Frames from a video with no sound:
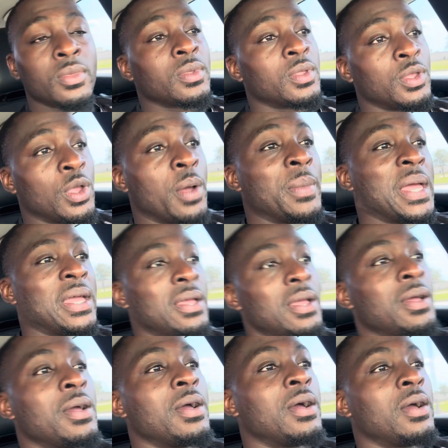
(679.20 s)
You know what I
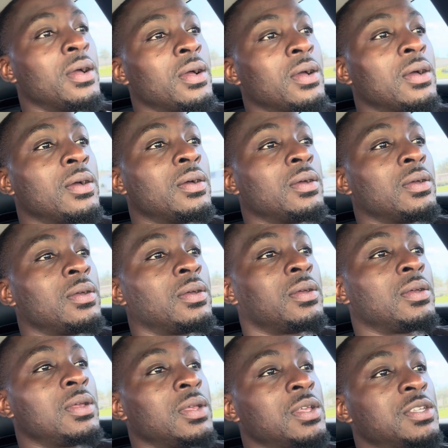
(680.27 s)

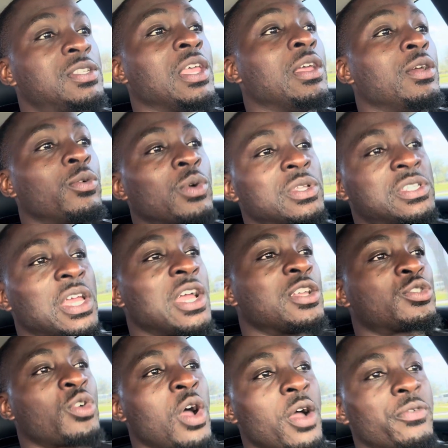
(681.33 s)
mean? See, with Terence
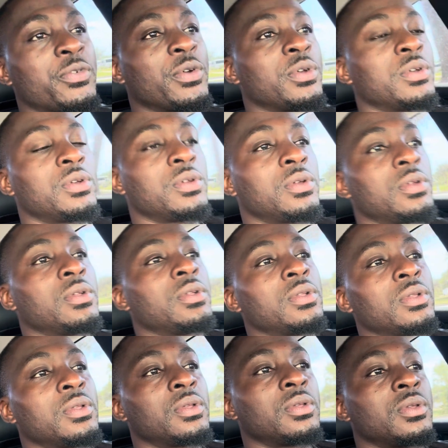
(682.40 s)
Crawford,
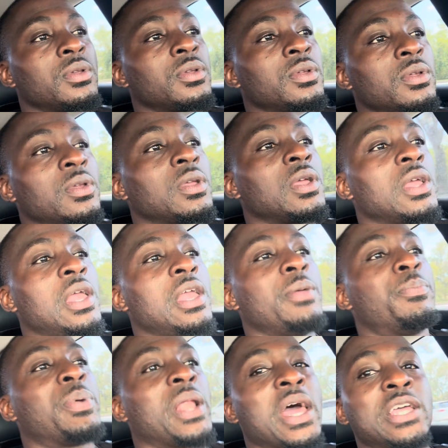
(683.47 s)
he
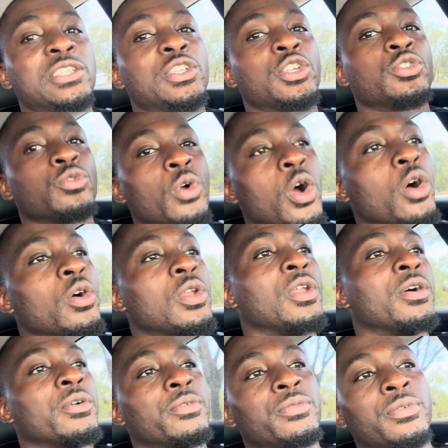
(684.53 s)
plays his role
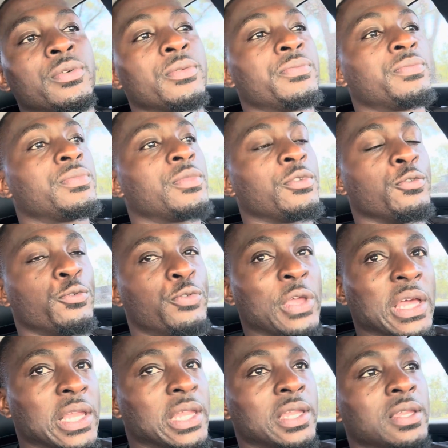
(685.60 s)
of
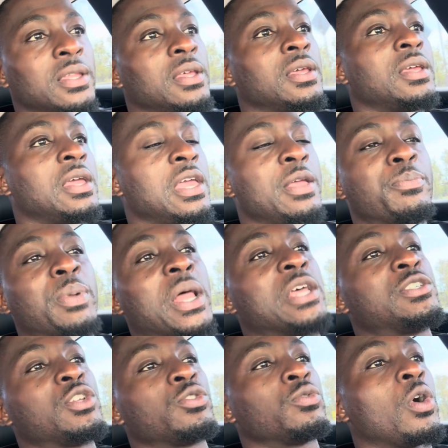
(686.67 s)
villain. He
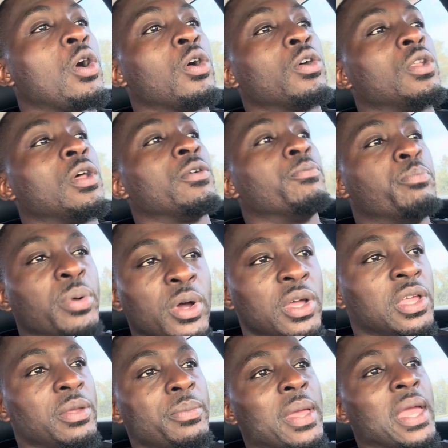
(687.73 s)
plays his role of
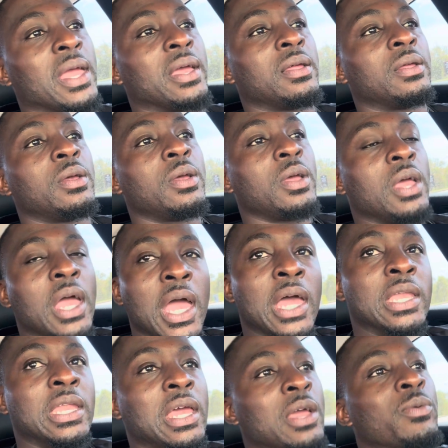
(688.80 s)
boogeyman.
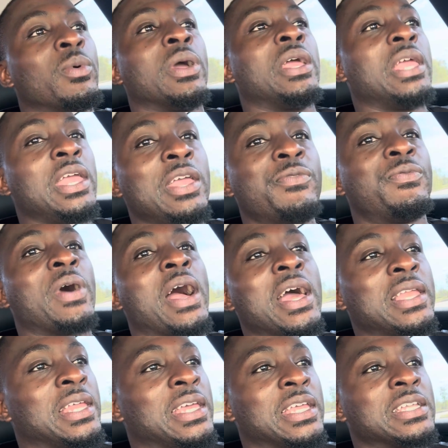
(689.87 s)
And then when he
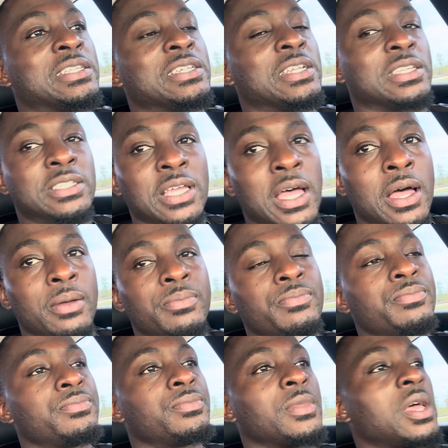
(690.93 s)
finally get to the top,
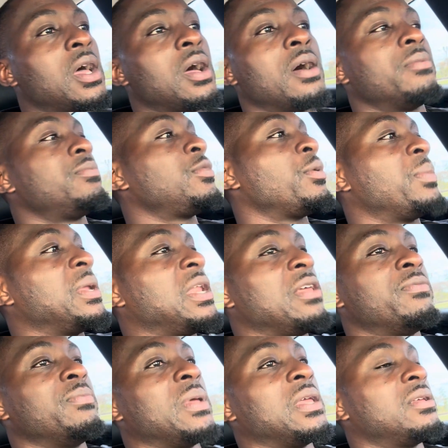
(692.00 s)
uh, you're
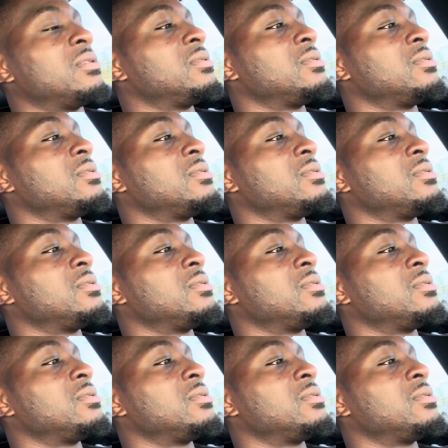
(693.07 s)
beneath me.